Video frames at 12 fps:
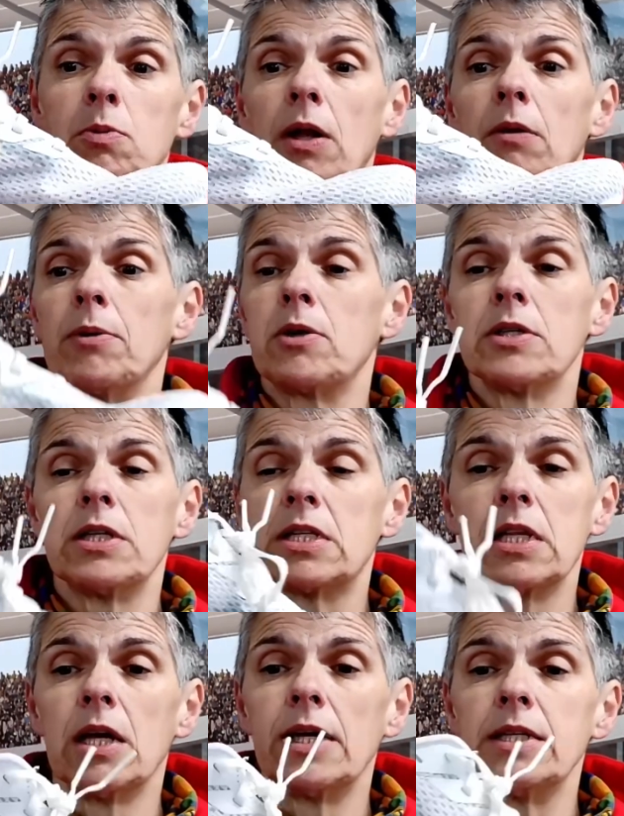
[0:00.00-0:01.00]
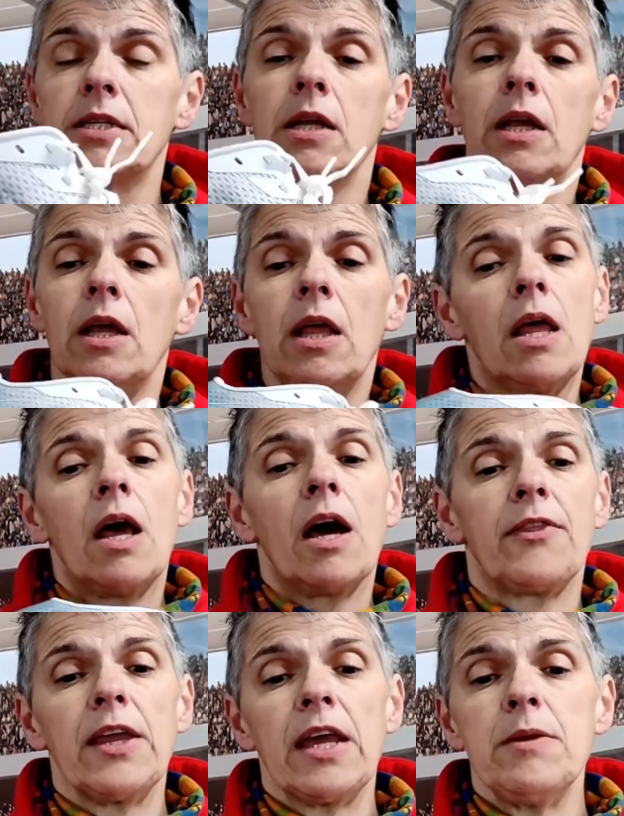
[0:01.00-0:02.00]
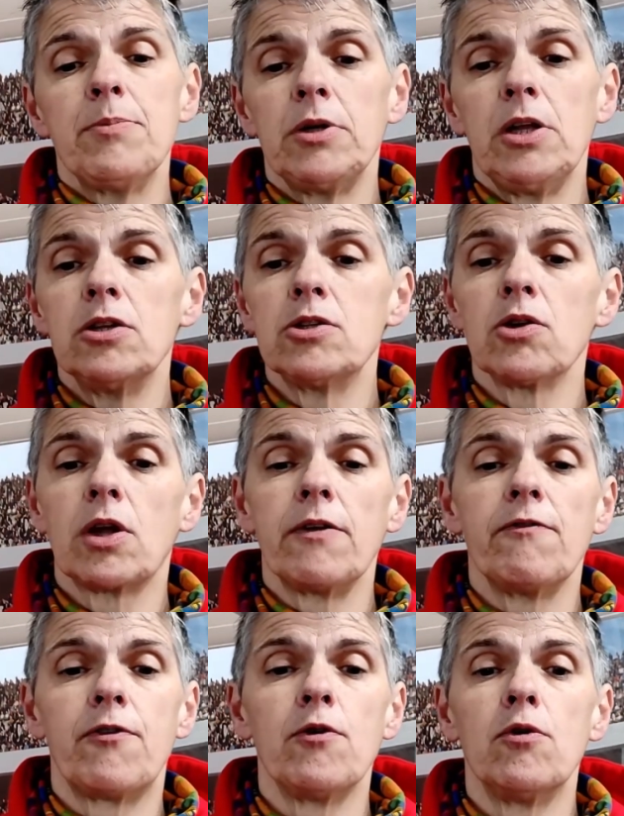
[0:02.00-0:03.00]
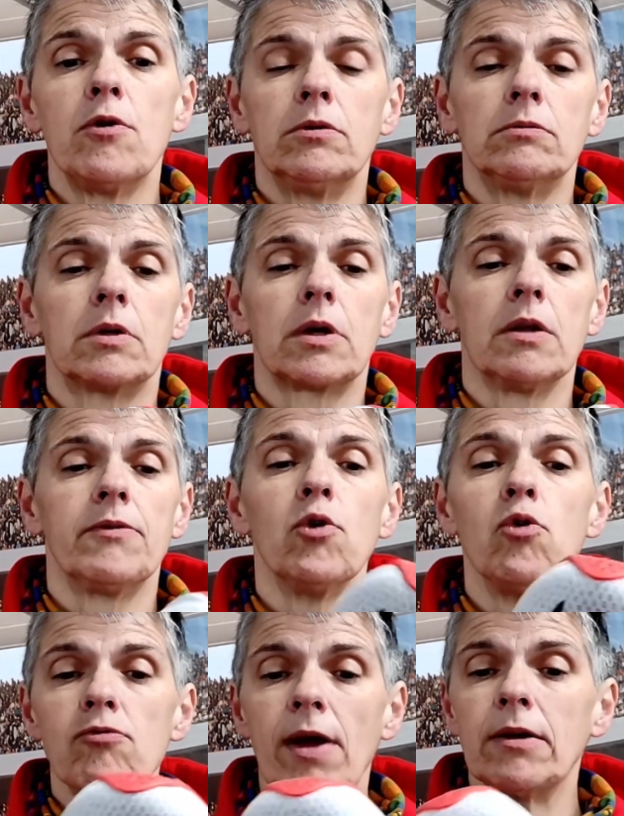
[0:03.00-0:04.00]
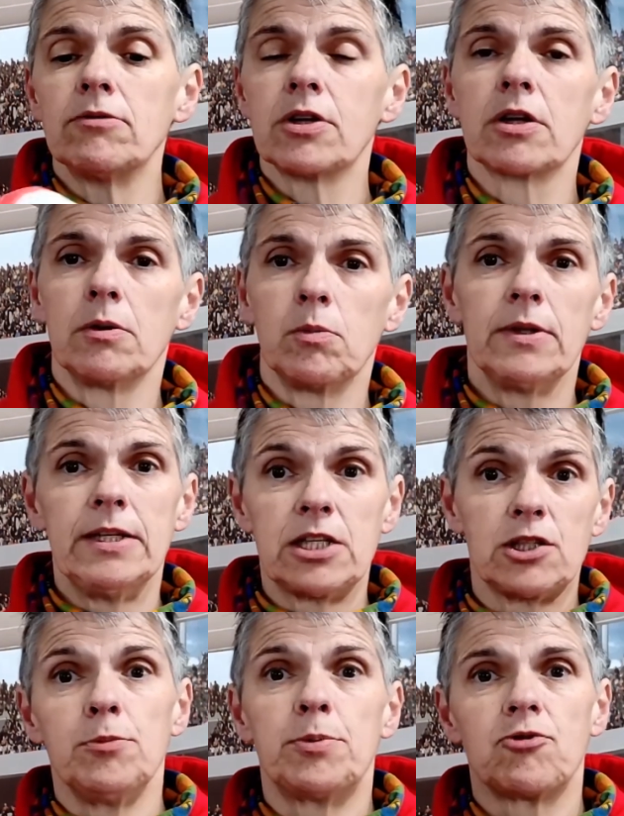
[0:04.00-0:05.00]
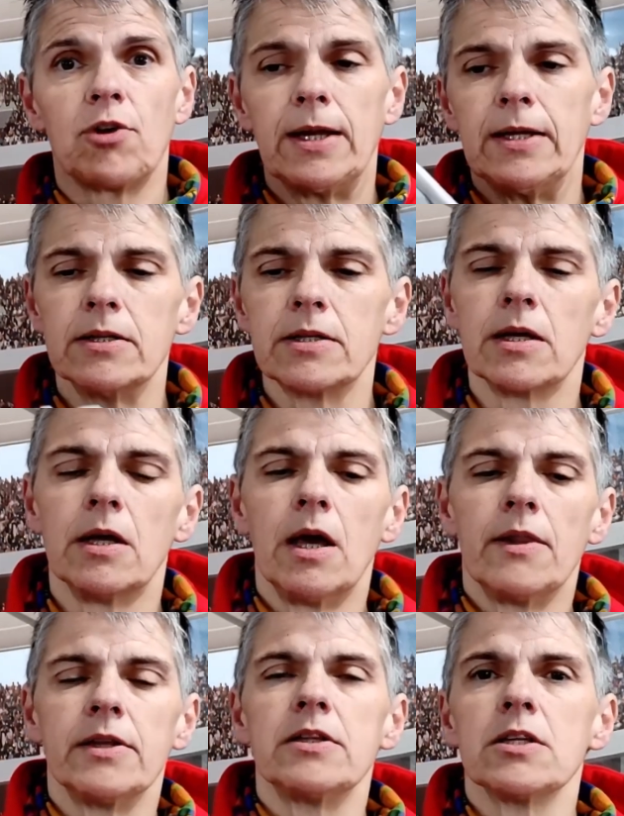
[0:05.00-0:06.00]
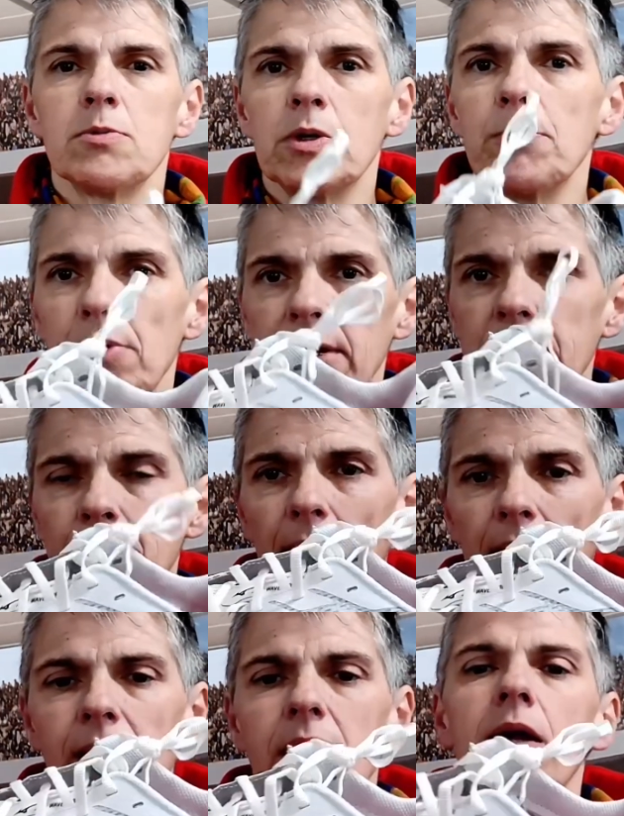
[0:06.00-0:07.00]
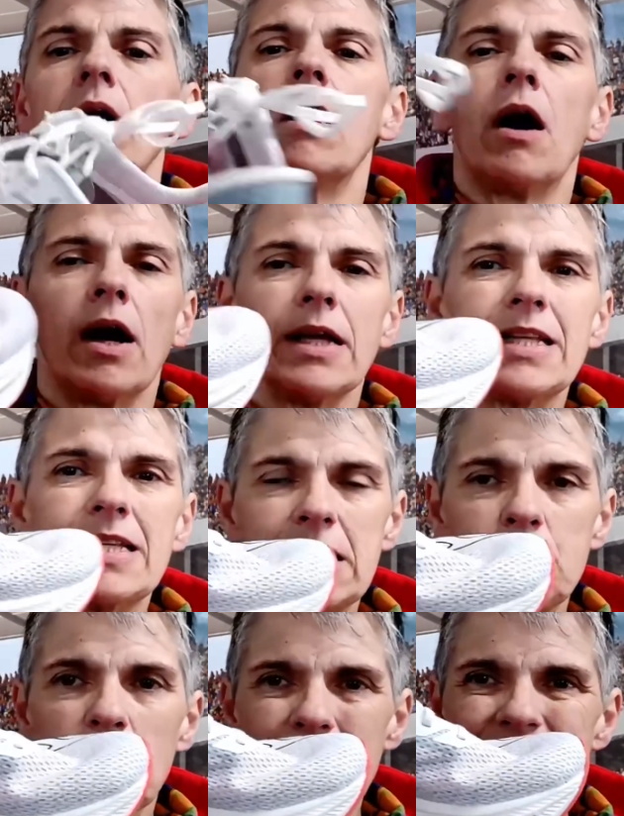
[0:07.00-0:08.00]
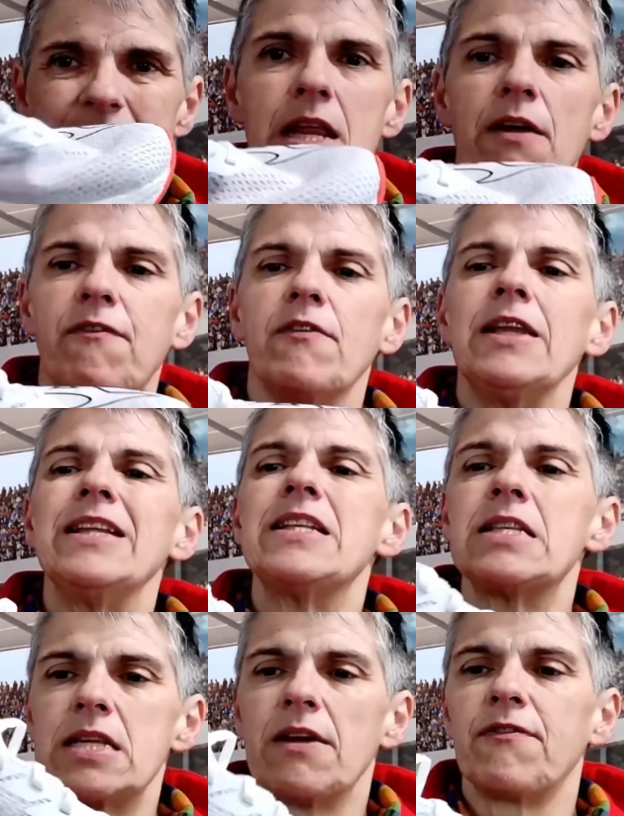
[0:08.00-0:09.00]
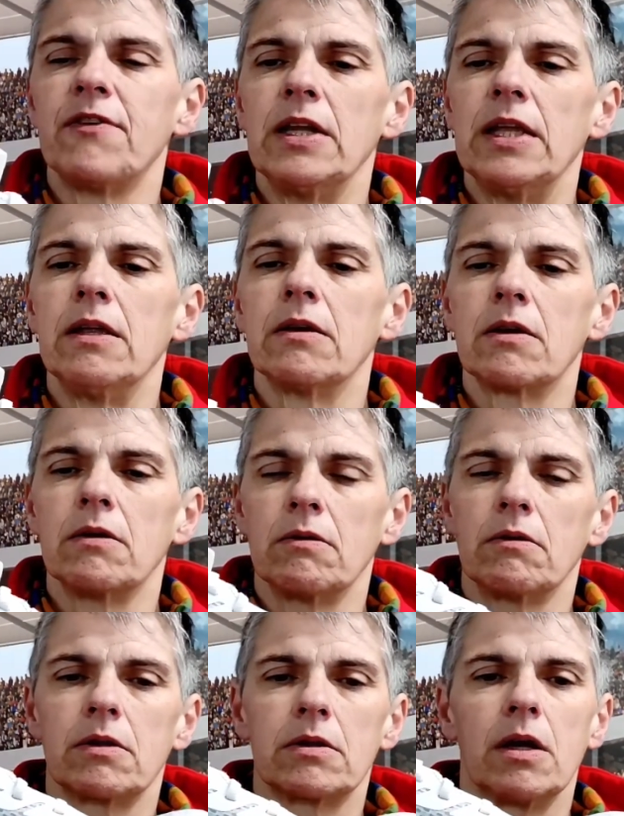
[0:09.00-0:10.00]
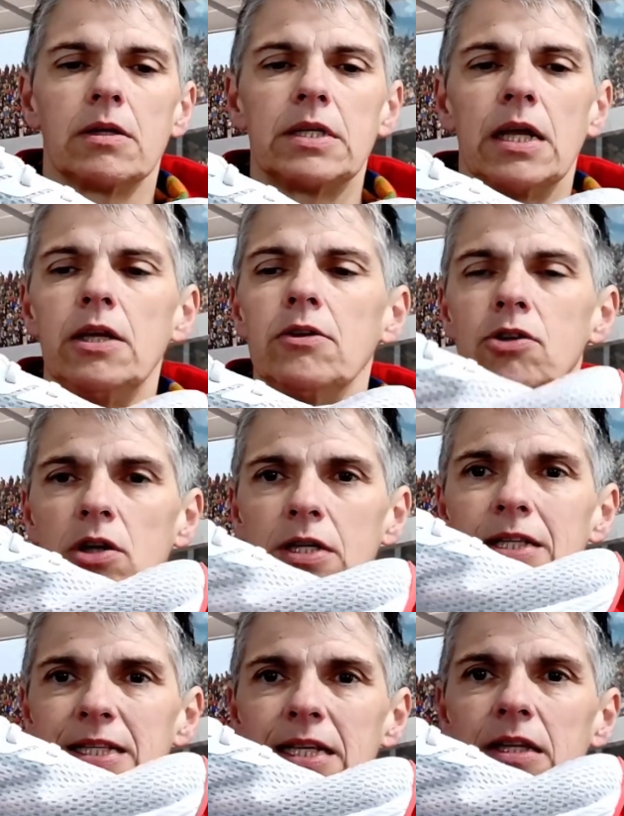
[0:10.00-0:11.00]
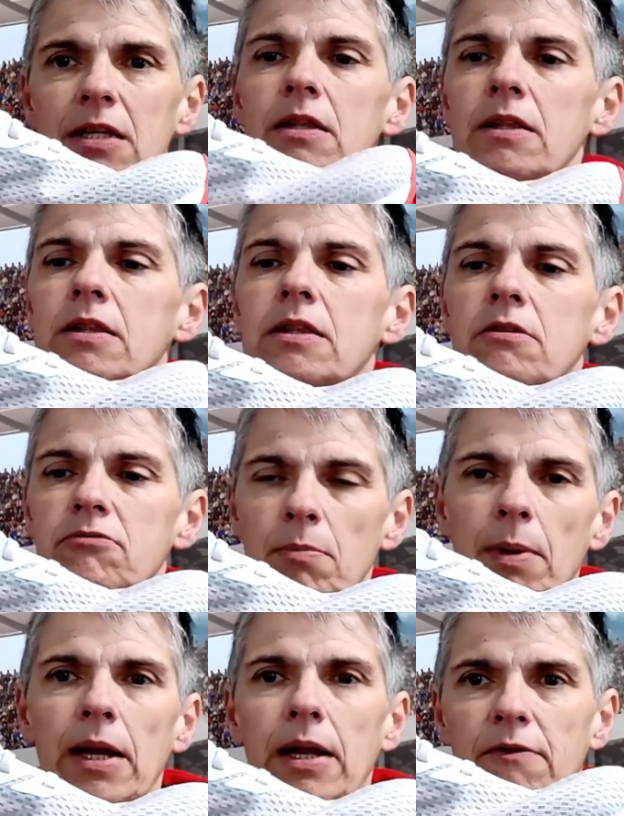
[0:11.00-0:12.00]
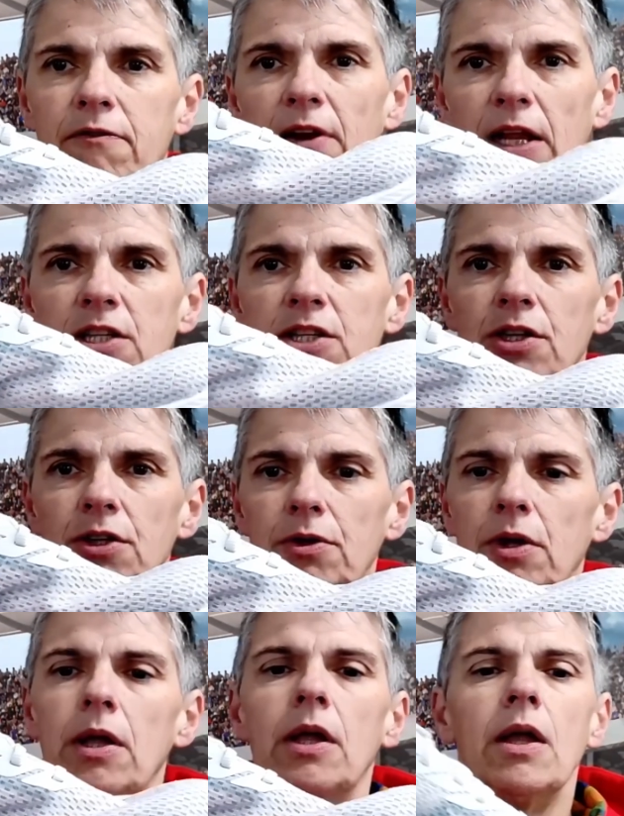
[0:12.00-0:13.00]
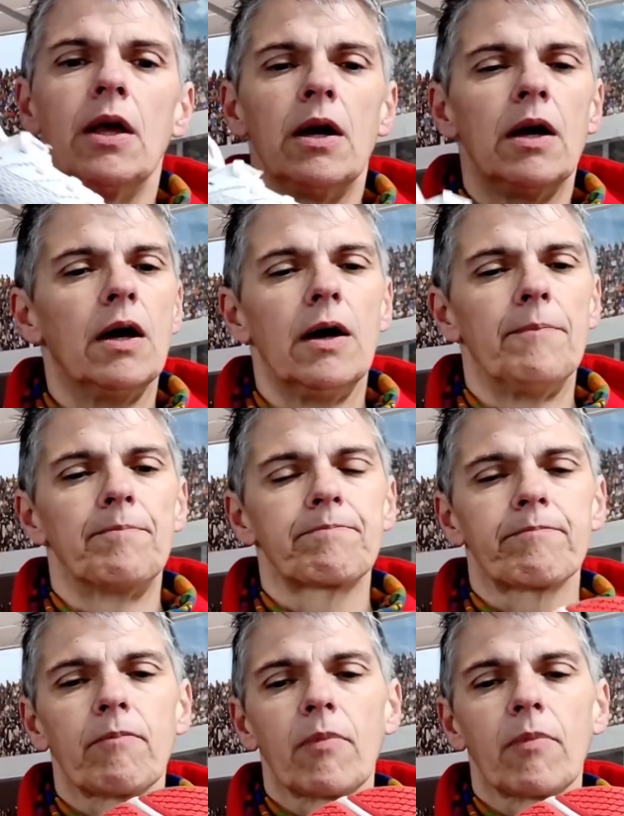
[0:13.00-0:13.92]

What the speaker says: as well because it's light I think anybody who's looking for kind of an all-round, kind of one of these super trainers that doesn't want to break the bank, I definitely tell you to consider the Rebellion Flash 2. I'm